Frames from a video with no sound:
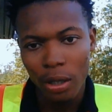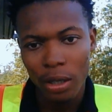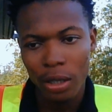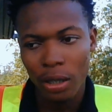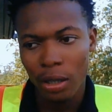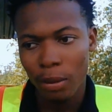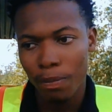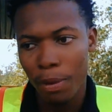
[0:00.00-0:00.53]

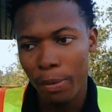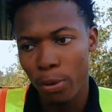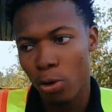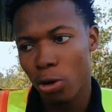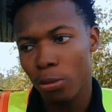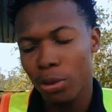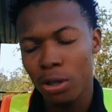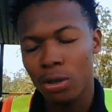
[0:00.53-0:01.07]
the people
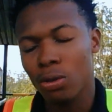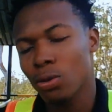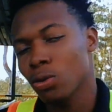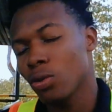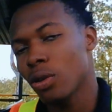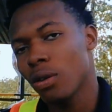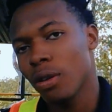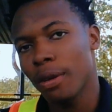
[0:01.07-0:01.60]
coming
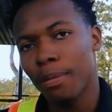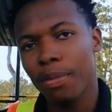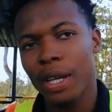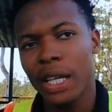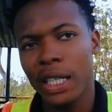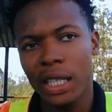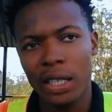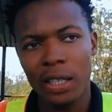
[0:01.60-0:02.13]
to
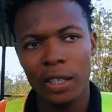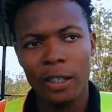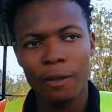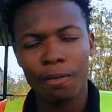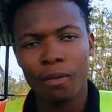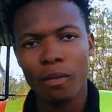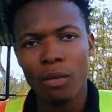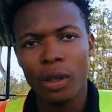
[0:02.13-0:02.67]
repair the
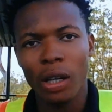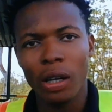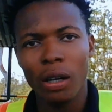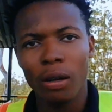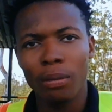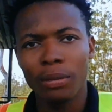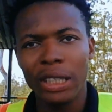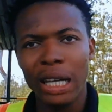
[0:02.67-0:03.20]

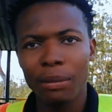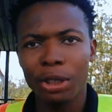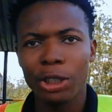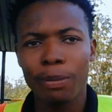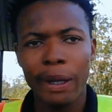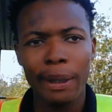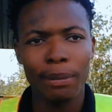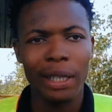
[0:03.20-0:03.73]

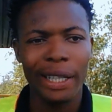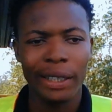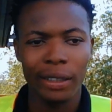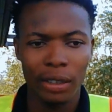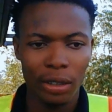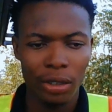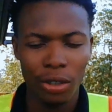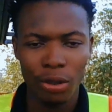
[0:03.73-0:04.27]
damaged
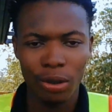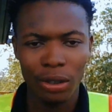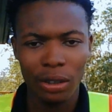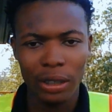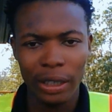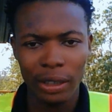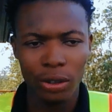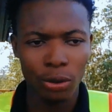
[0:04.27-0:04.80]
pipelines, you
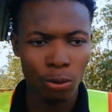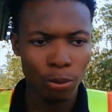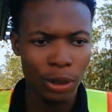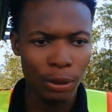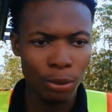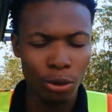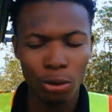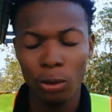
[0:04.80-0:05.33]
understand, to be
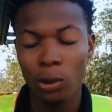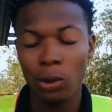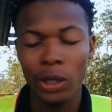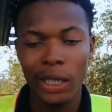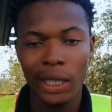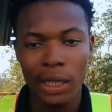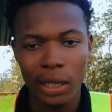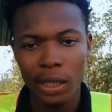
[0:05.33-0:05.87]
able to
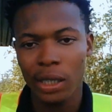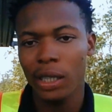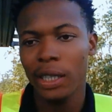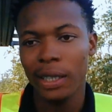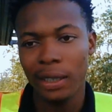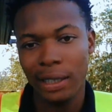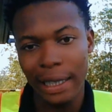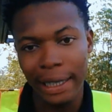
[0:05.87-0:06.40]
locate the
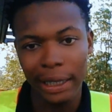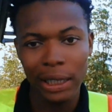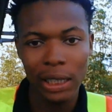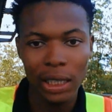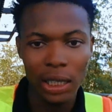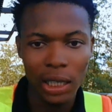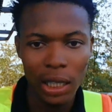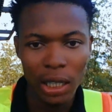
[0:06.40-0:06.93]

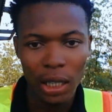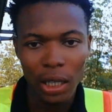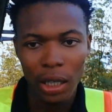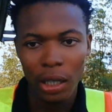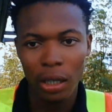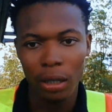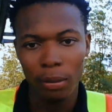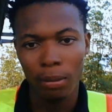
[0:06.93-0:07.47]
exactly
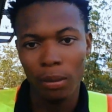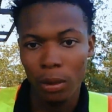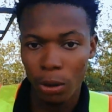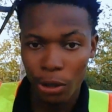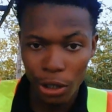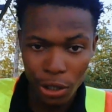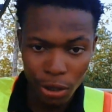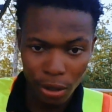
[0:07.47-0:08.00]

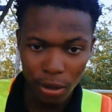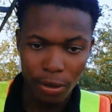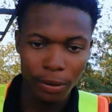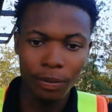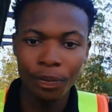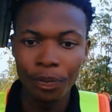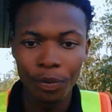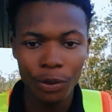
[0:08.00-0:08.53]
location.
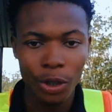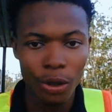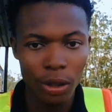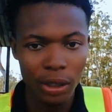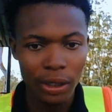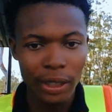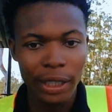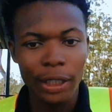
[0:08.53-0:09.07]
You
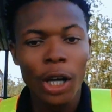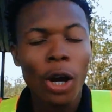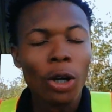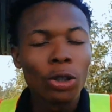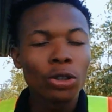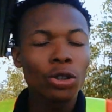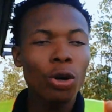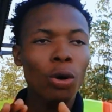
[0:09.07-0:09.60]
understand?
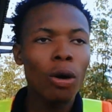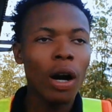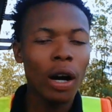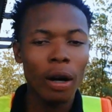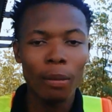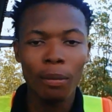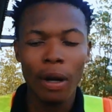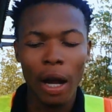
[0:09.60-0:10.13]
So
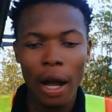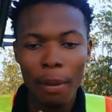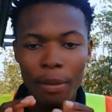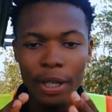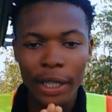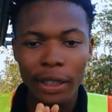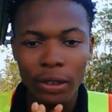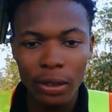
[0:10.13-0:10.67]
I'm
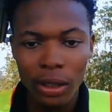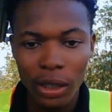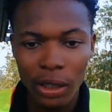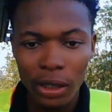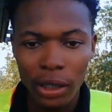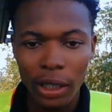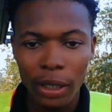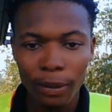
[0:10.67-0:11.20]
here
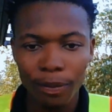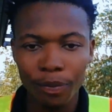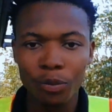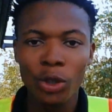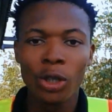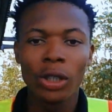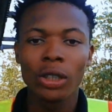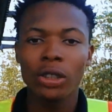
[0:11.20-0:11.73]
today
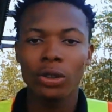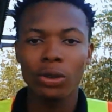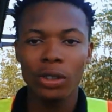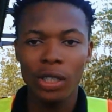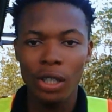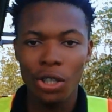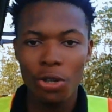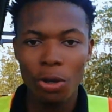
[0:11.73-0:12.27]
to
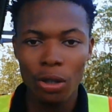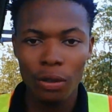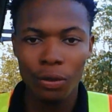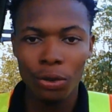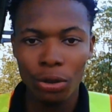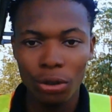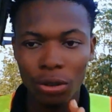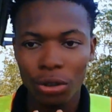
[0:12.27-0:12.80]
take you on a
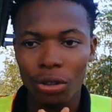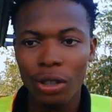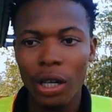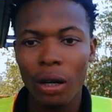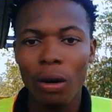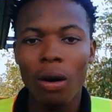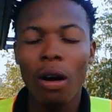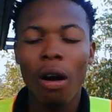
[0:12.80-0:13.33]
full
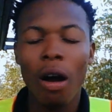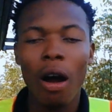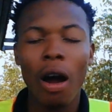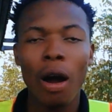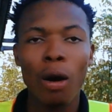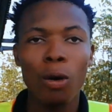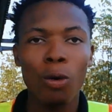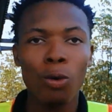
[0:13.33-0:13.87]
tutorial
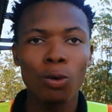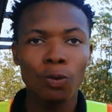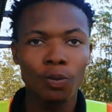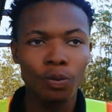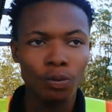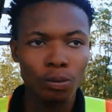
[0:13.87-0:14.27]
how